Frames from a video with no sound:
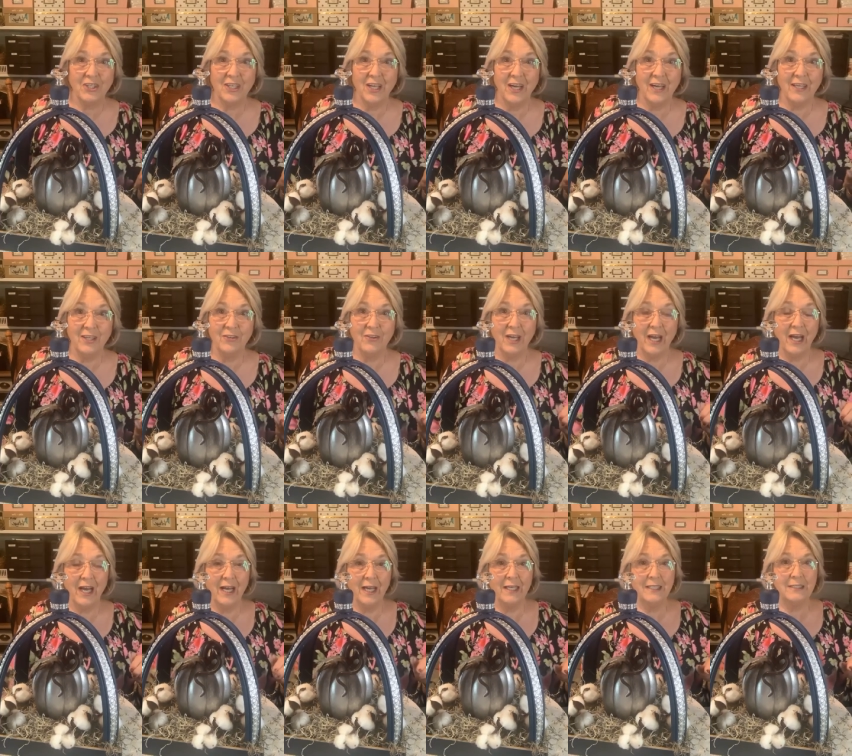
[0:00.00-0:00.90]
Good night,
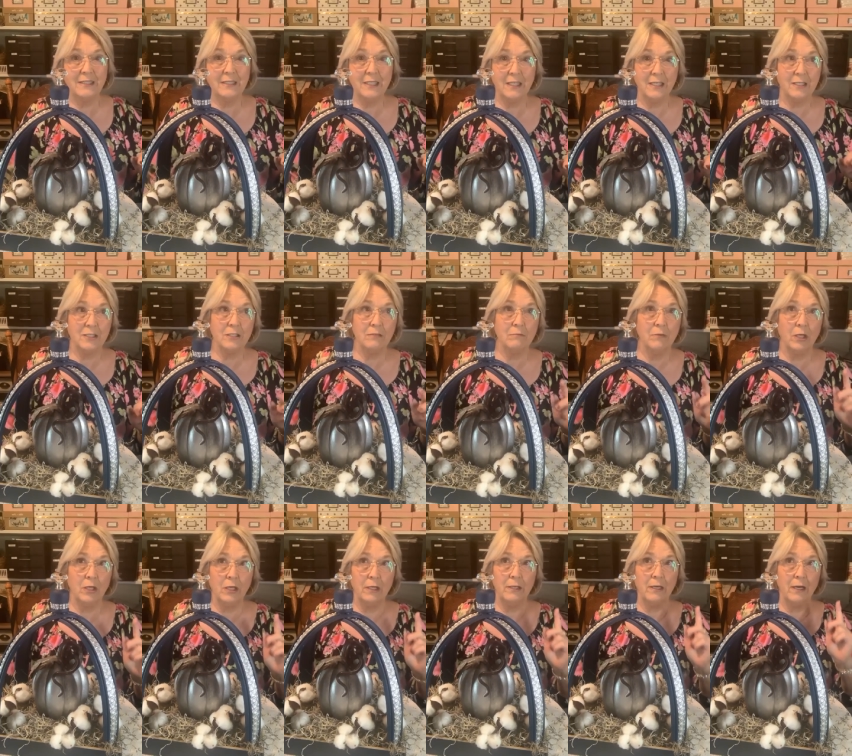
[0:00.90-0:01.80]
you guys. See you
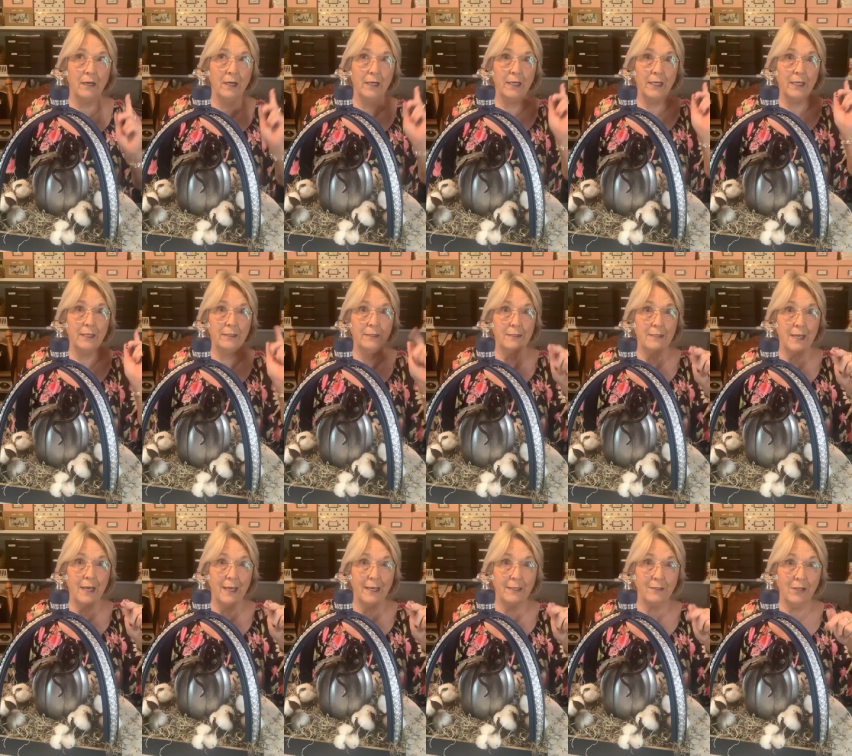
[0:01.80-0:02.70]
tomorrow night
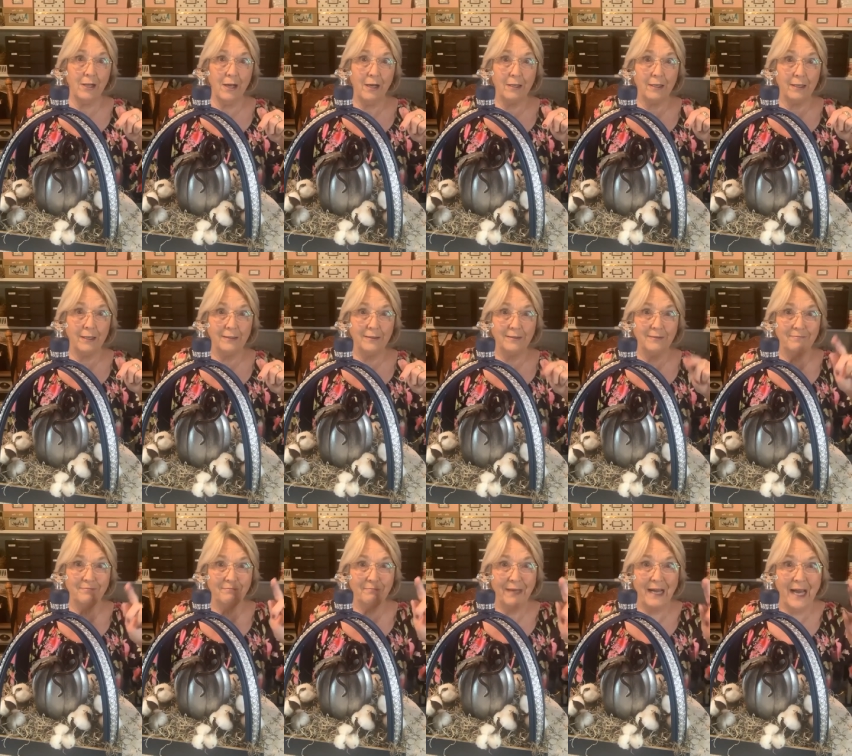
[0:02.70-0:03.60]
at 9 o'clock.
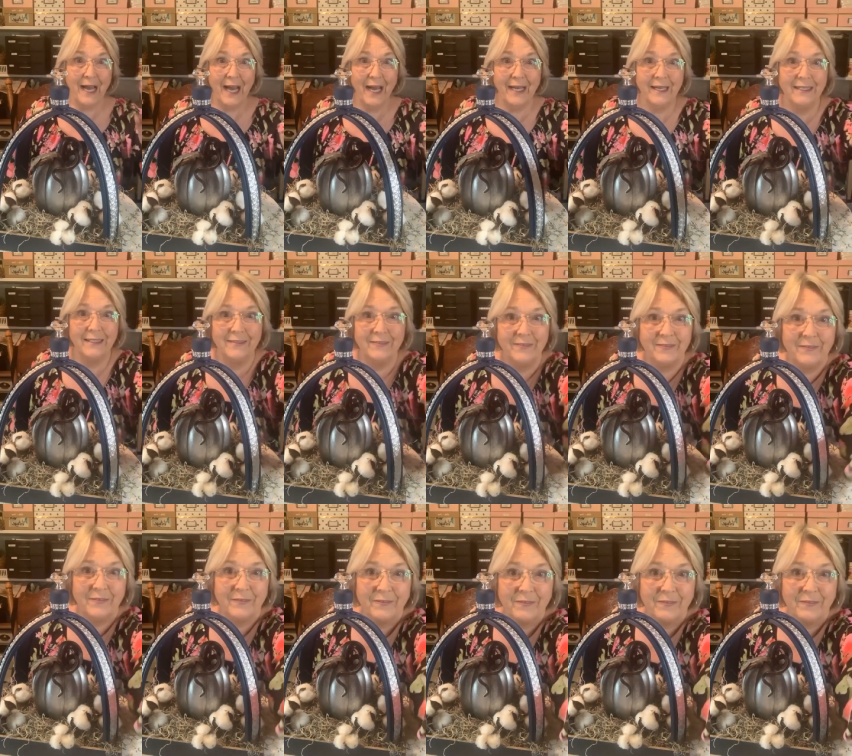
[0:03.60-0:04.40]
Bye.